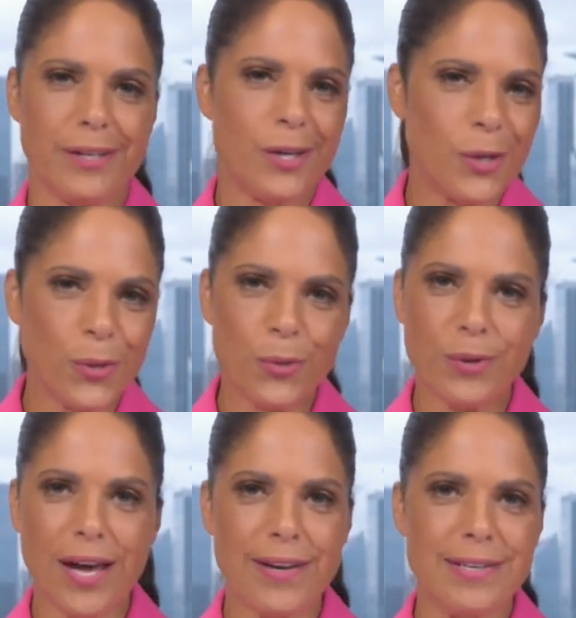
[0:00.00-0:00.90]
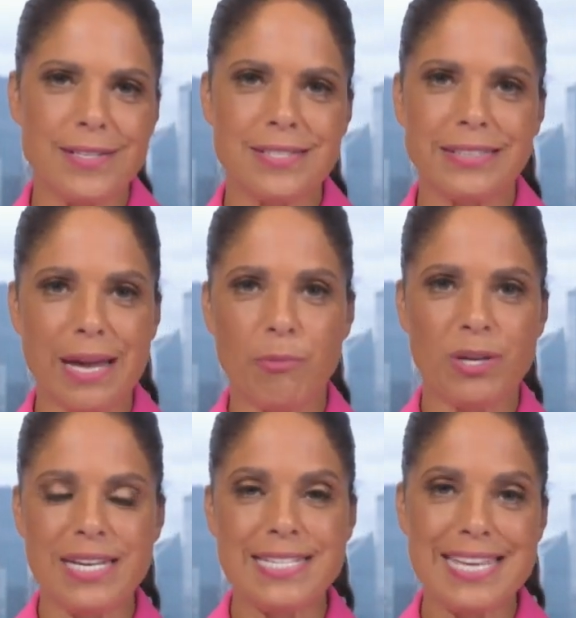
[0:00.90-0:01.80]
No, not in a
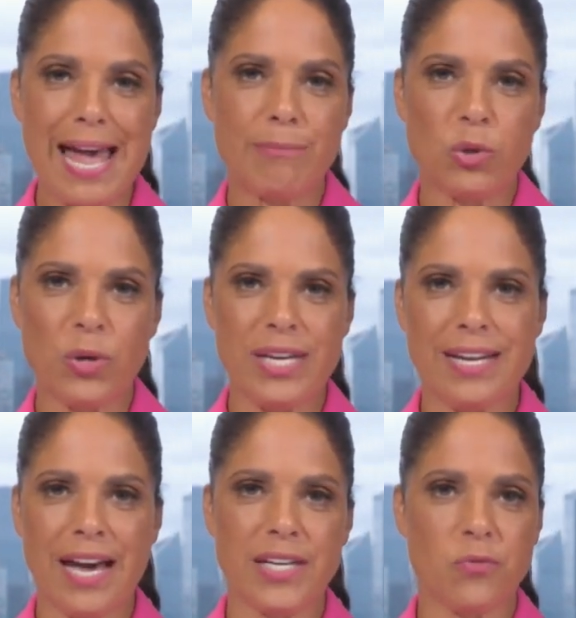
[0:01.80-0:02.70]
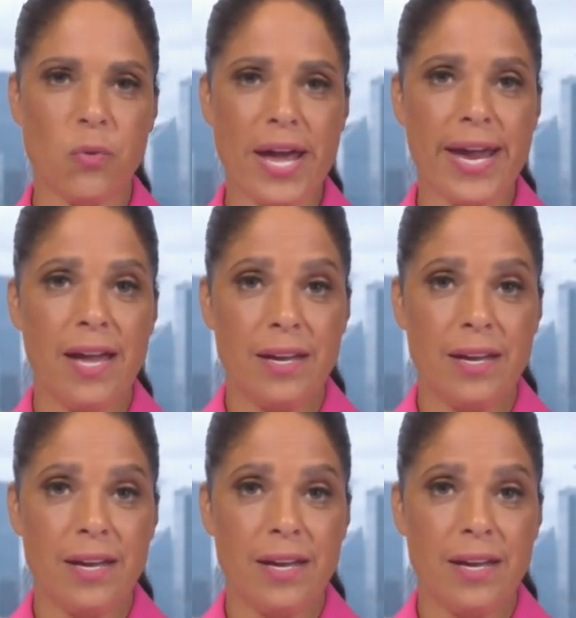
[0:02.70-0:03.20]
celebrity, tabloidy kind of way.